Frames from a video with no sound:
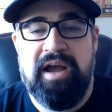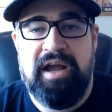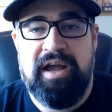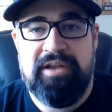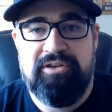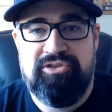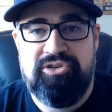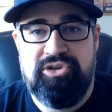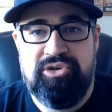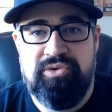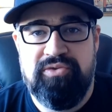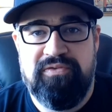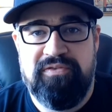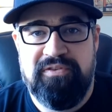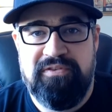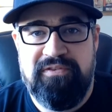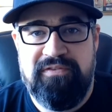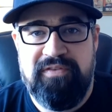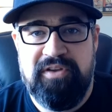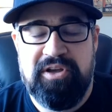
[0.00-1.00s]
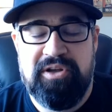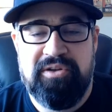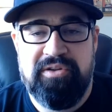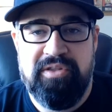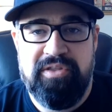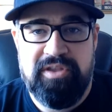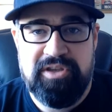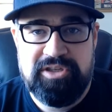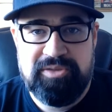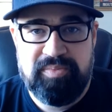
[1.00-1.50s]
to fulfill
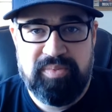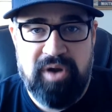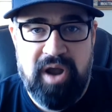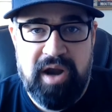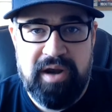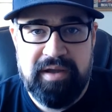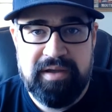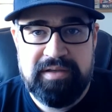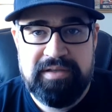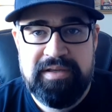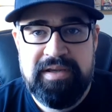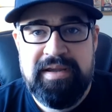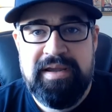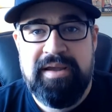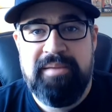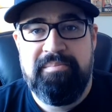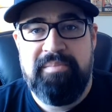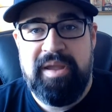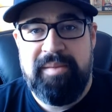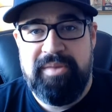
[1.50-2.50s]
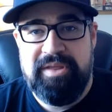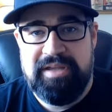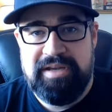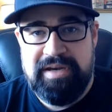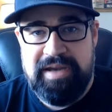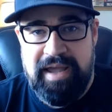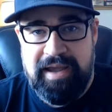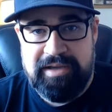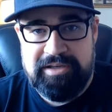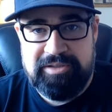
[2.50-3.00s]
this product, maybe the
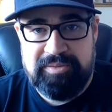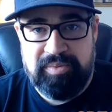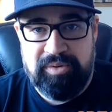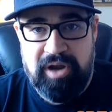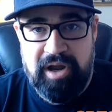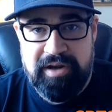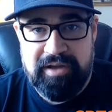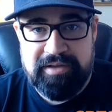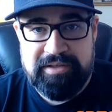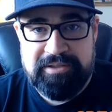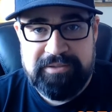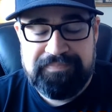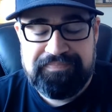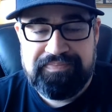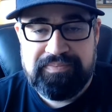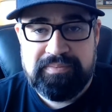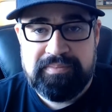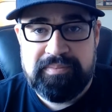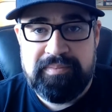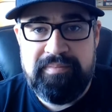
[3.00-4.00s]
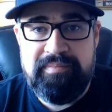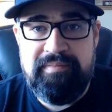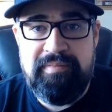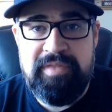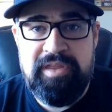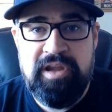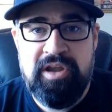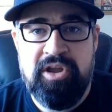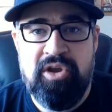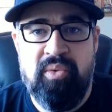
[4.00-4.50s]
next product?
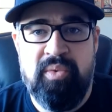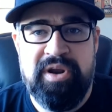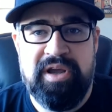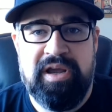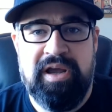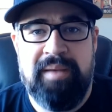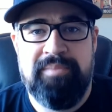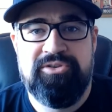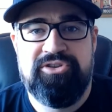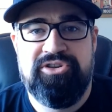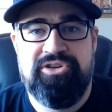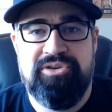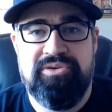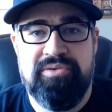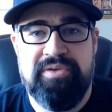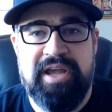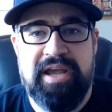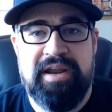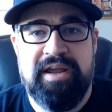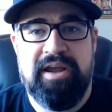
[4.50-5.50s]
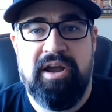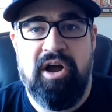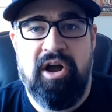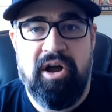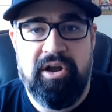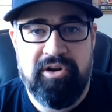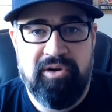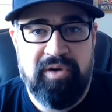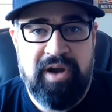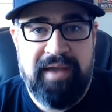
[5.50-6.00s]
You know, when it comes to getting
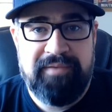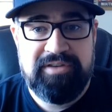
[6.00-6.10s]
autographs